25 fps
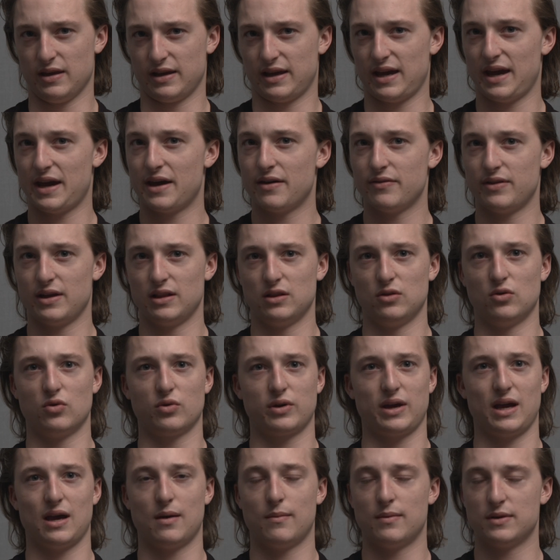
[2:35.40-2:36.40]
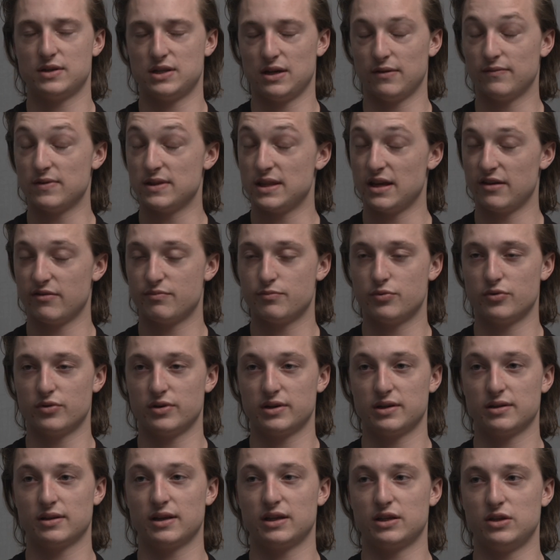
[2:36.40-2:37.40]
how they look, how much effort they've put
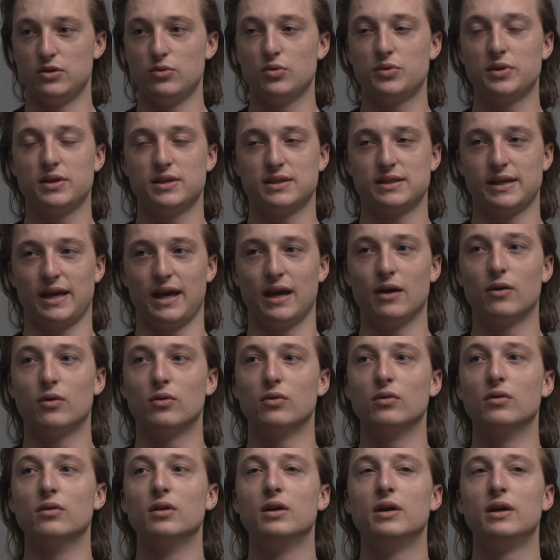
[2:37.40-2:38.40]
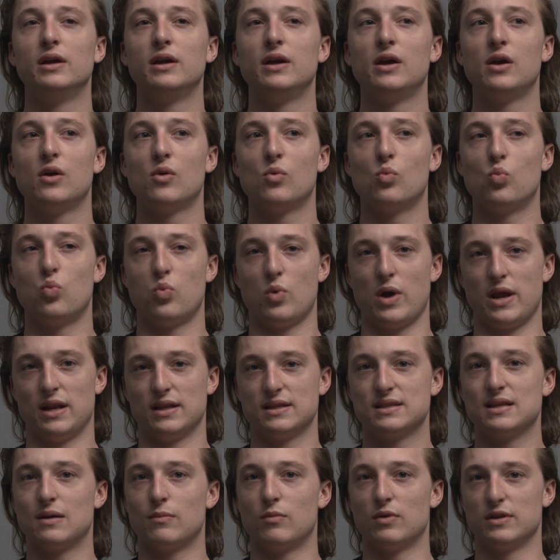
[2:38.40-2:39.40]
in. Like, you can tell
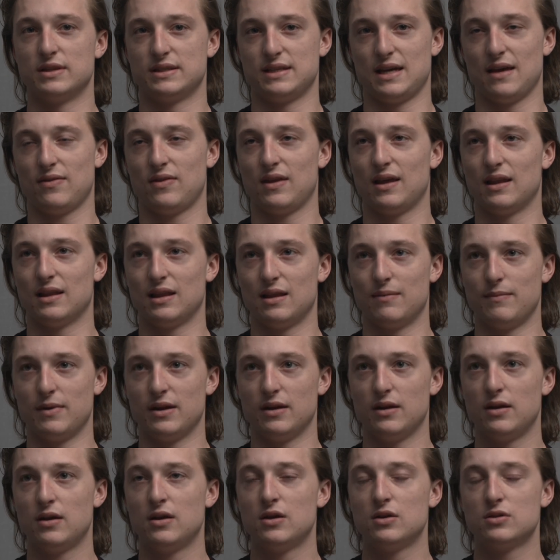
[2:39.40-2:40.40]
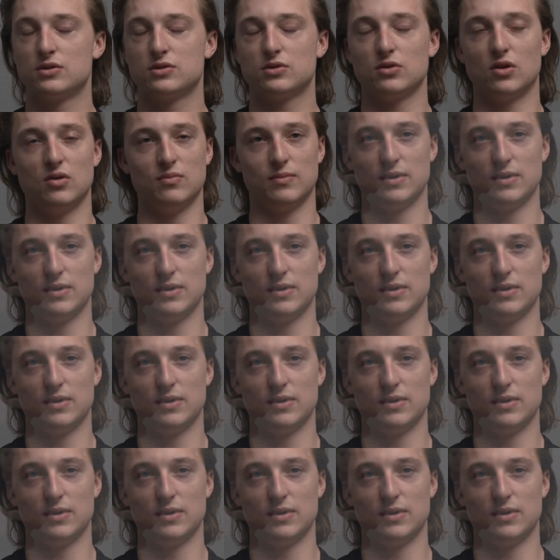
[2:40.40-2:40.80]
when someone's at their limit so